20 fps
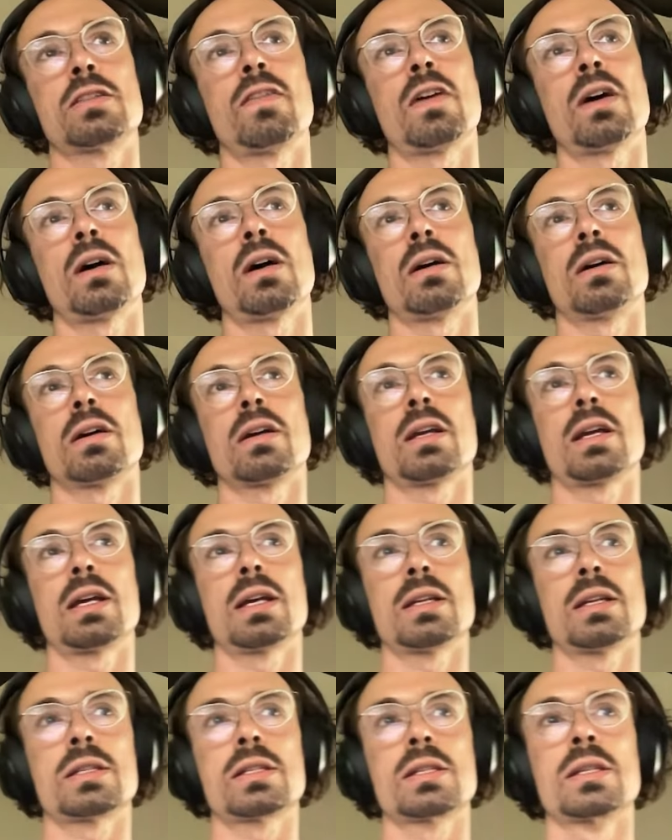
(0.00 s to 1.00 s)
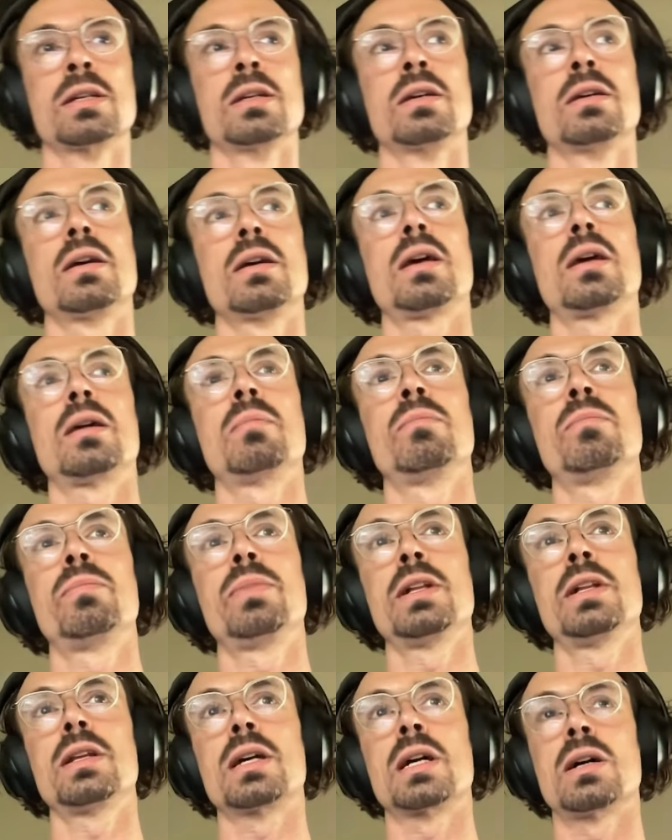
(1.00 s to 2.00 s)
far as
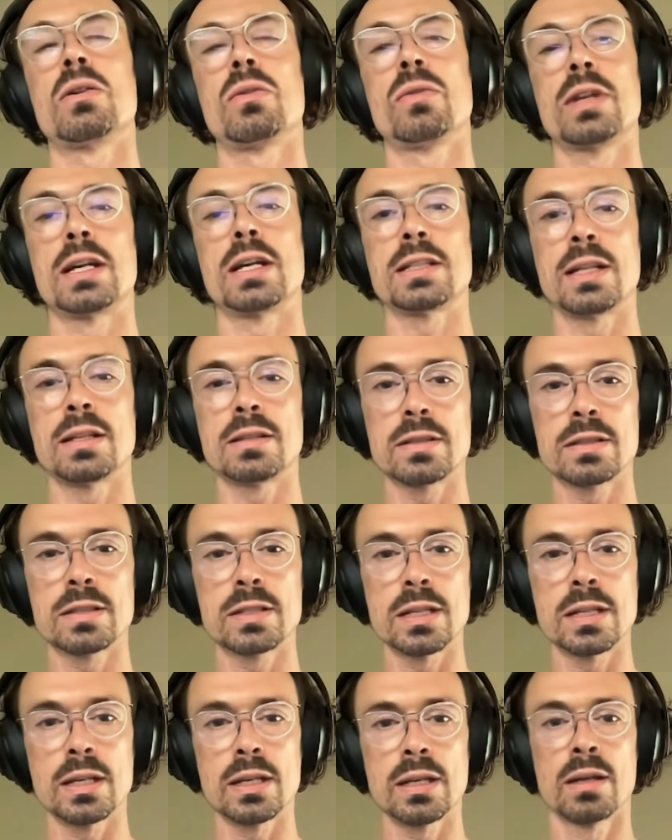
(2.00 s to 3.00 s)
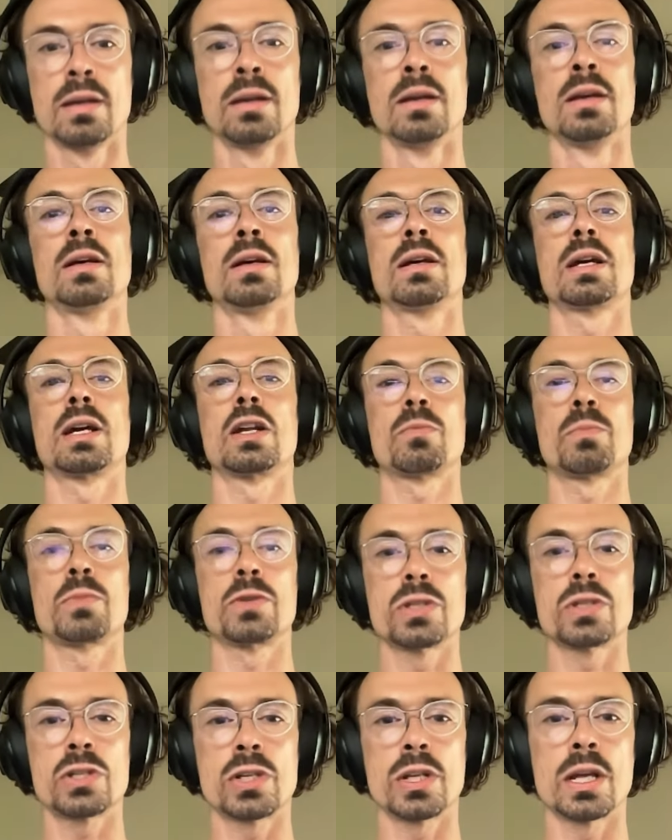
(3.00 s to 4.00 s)
building our own identity, kind of
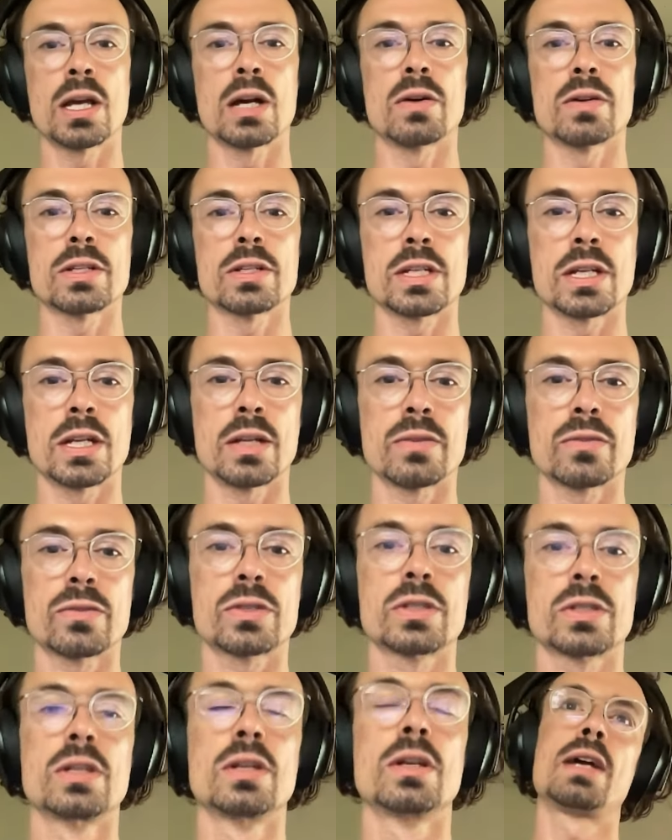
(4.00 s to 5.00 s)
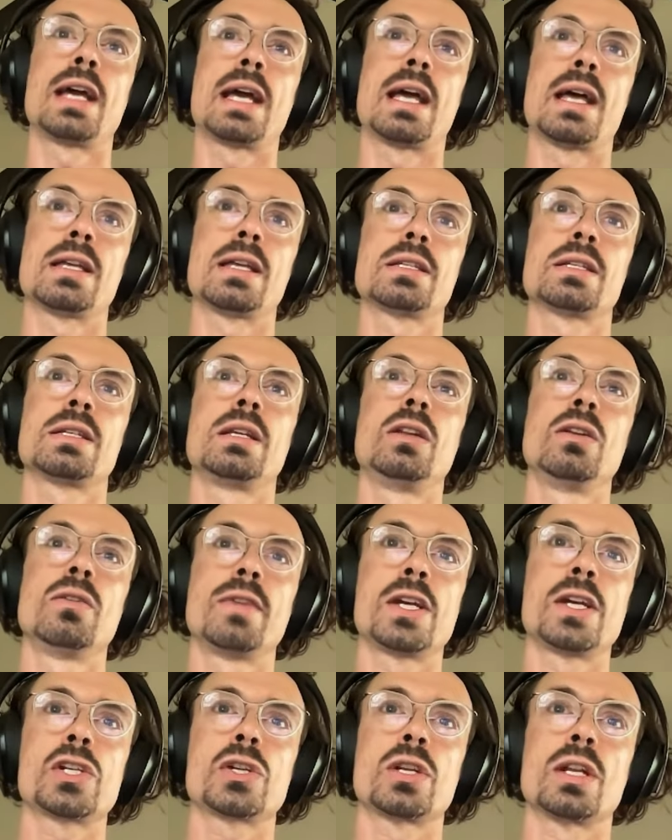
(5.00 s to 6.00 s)
positioning ourselves as an
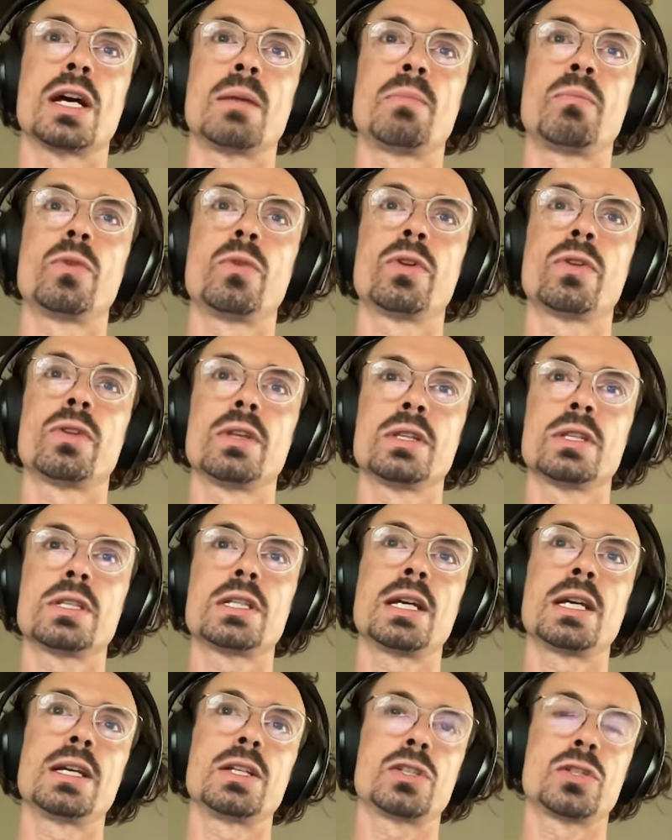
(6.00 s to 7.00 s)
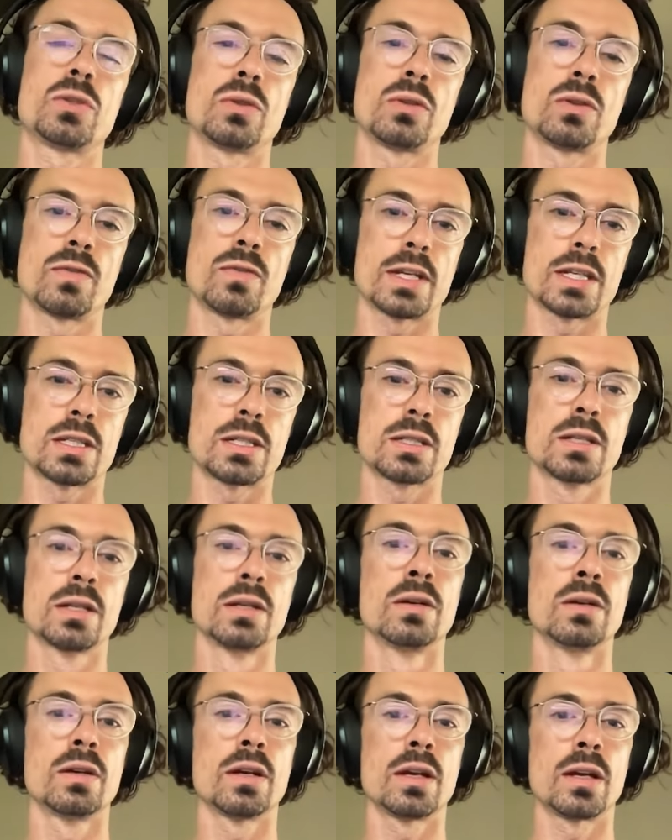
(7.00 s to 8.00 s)
innovation hub within Sage to the rest
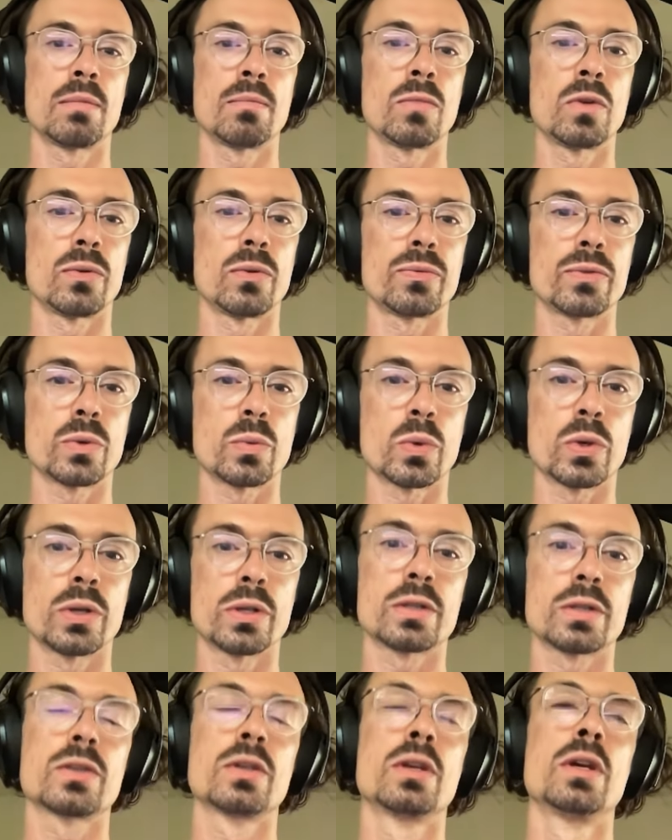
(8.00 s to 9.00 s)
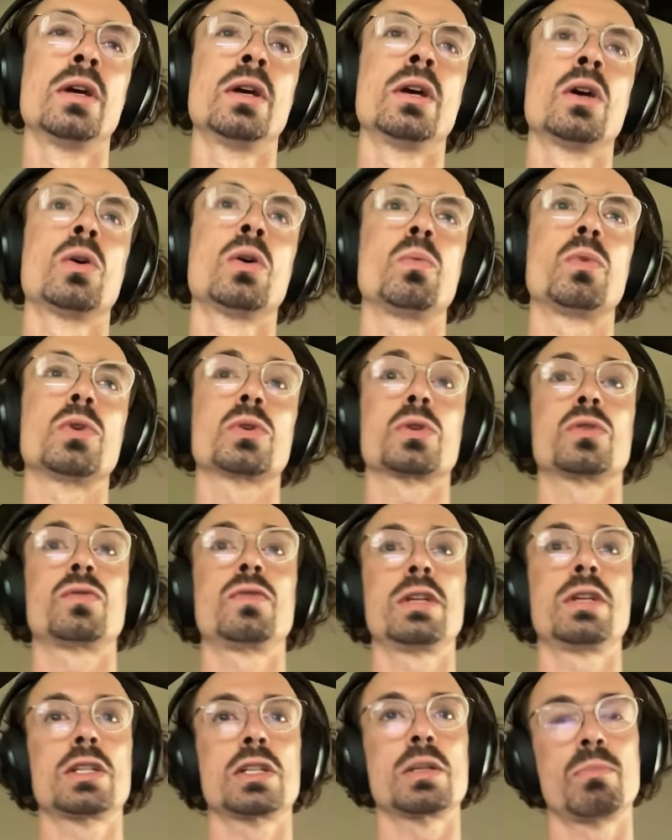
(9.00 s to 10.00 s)
of the world, which was
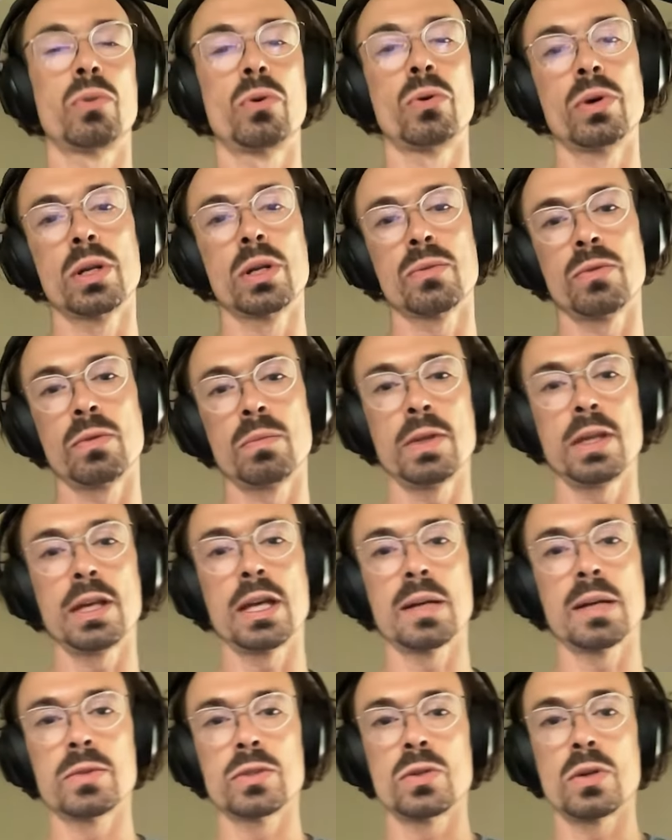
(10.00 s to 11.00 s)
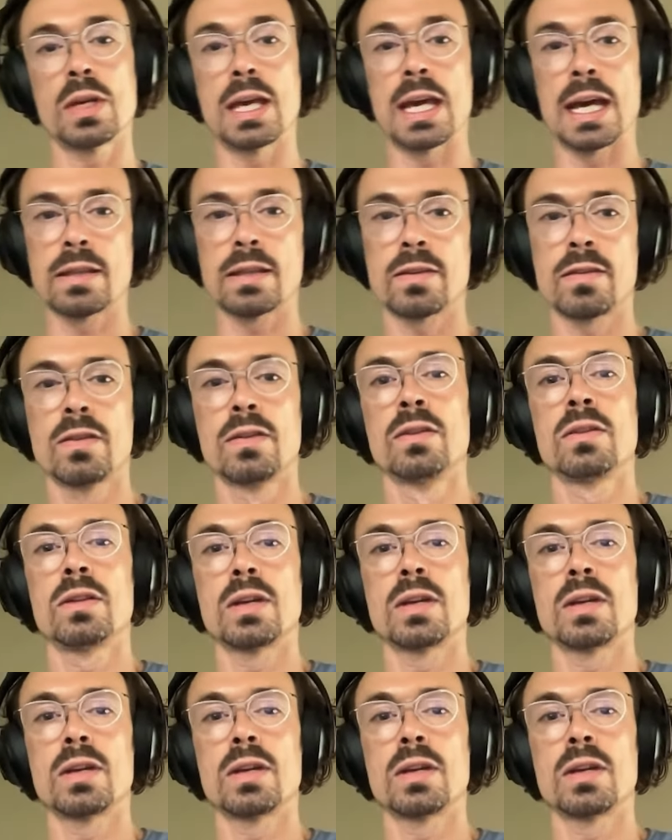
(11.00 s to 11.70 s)
really supportive in being able to get the